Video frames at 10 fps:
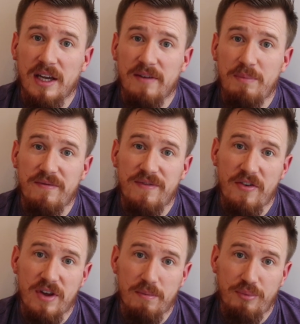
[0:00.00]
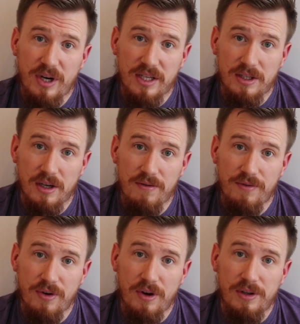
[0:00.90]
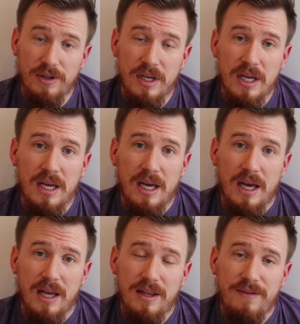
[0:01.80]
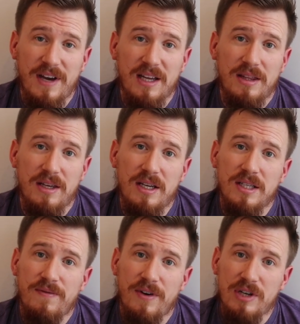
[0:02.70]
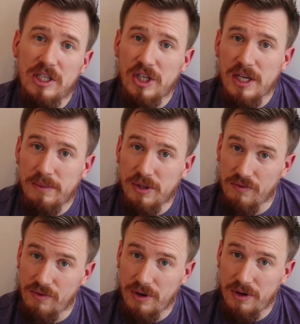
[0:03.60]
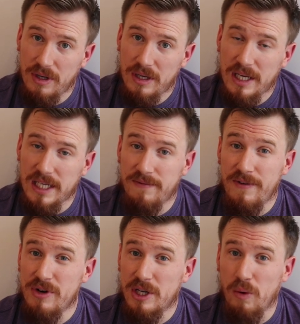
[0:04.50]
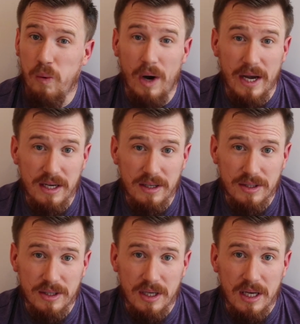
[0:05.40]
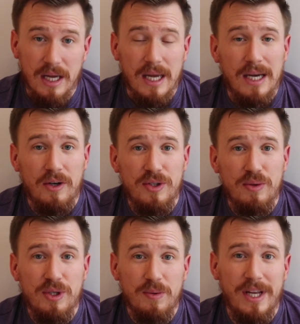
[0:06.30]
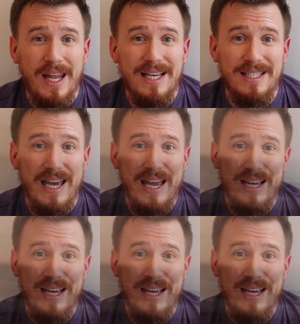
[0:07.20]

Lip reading: think I've been very impressed overall, and the fact that it's very cheap to run, it's very quiet. It also as well has that